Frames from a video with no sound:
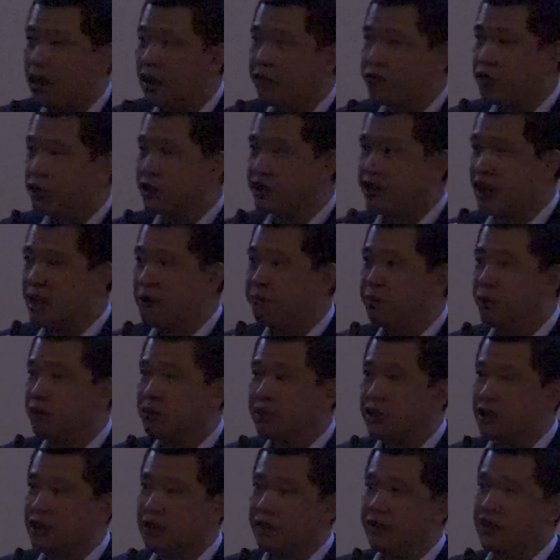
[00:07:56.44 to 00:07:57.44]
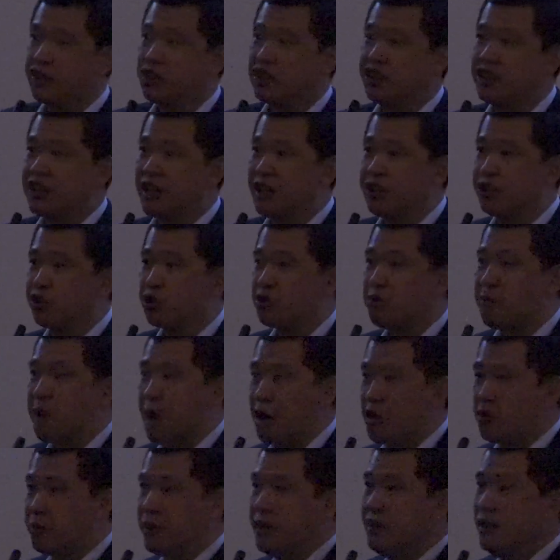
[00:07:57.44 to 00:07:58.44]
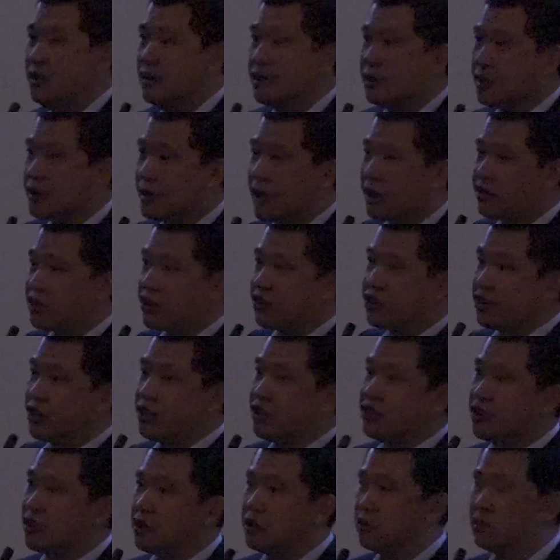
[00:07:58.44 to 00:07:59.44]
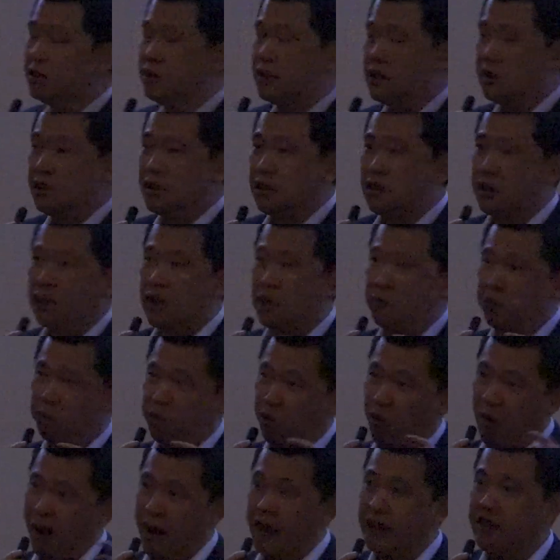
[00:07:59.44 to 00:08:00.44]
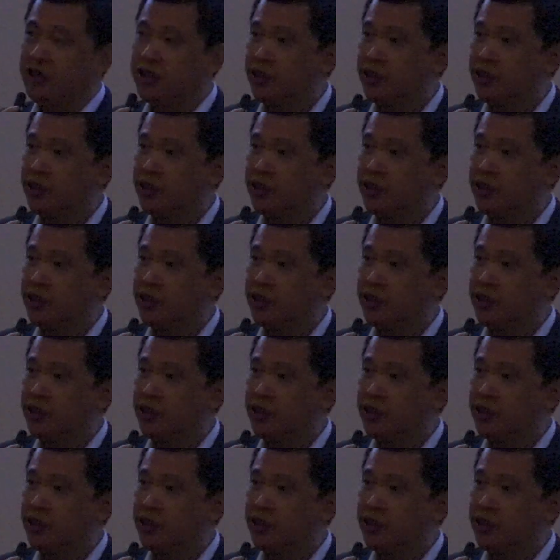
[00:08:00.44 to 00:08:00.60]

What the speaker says: For example, Innovation Central Melbourne, that's a Cisco brand,